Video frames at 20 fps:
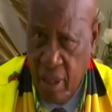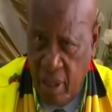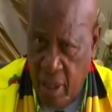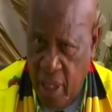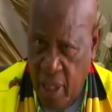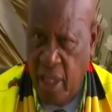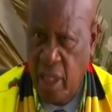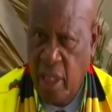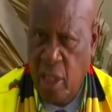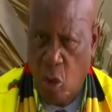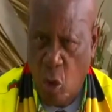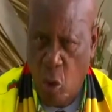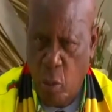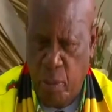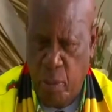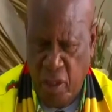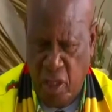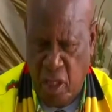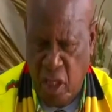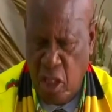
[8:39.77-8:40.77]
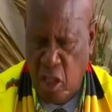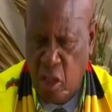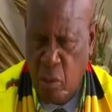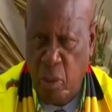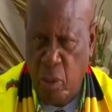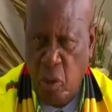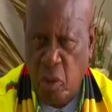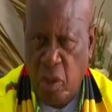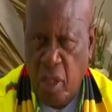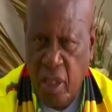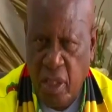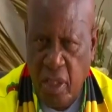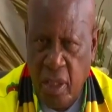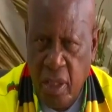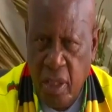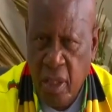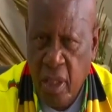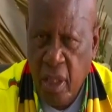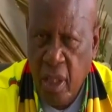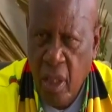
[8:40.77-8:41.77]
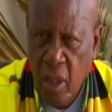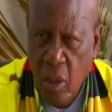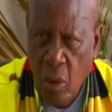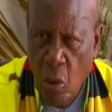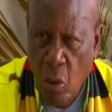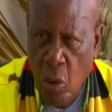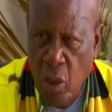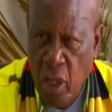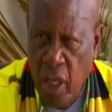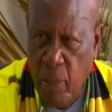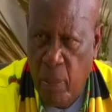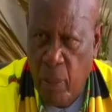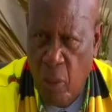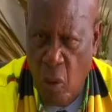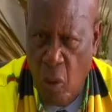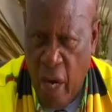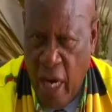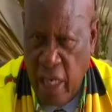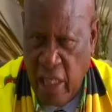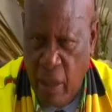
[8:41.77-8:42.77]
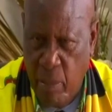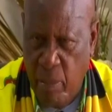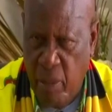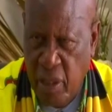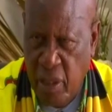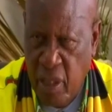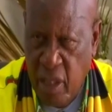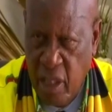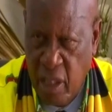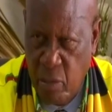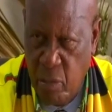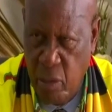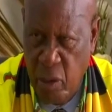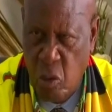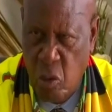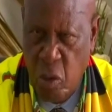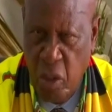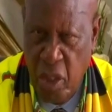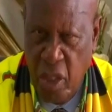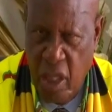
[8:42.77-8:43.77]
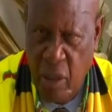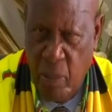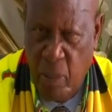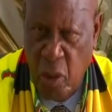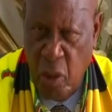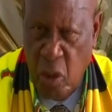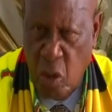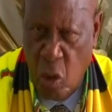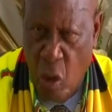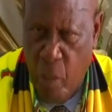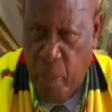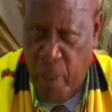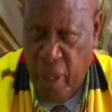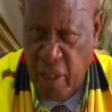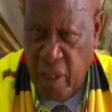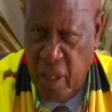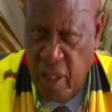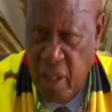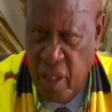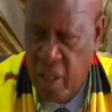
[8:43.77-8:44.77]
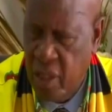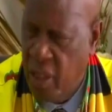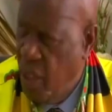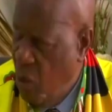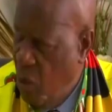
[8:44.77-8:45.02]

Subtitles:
Then they will be distributed on a pro rata basis between the political parties